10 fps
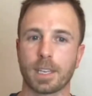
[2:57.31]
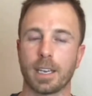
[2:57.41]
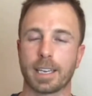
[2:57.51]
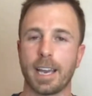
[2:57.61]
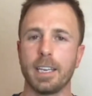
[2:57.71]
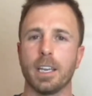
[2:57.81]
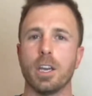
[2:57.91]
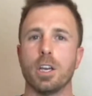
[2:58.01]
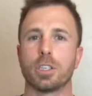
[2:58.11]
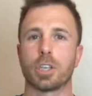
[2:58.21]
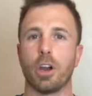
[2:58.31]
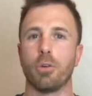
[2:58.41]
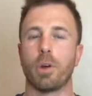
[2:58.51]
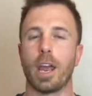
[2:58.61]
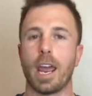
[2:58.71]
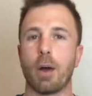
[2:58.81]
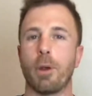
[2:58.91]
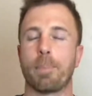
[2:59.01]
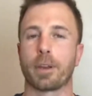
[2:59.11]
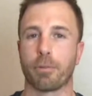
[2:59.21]
Okay, so how we
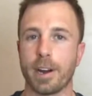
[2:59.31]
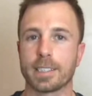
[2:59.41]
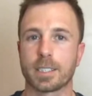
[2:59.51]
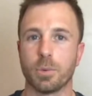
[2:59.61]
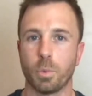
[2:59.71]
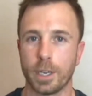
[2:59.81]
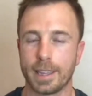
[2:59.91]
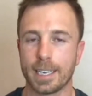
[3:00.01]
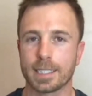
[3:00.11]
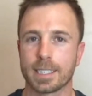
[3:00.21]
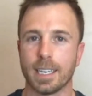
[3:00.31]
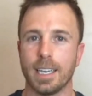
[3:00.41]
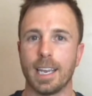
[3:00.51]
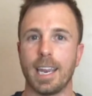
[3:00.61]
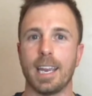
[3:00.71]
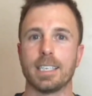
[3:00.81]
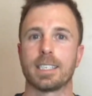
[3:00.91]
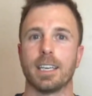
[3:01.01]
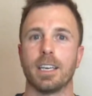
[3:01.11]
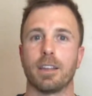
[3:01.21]
progress with this
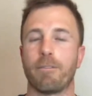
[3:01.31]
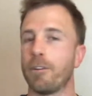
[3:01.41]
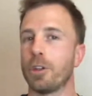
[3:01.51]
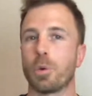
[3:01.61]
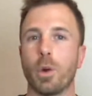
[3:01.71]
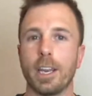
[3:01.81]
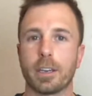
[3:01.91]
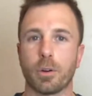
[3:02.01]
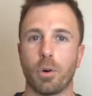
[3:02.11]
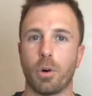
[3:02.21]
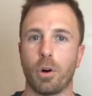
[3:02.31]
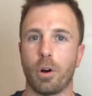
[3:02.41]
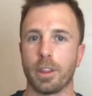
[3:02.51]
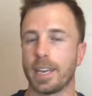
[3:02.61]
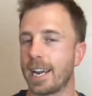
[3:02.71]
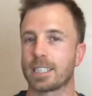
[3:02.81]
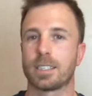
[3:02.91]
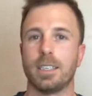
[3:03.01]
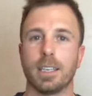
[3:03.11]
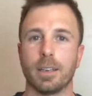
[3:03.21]
is the following week or the
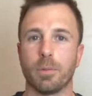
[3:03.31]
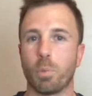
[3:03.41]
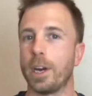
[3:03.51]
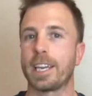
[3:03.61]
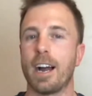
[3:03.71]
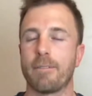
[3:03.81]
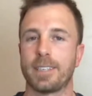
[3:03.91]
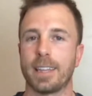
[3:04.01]
next week after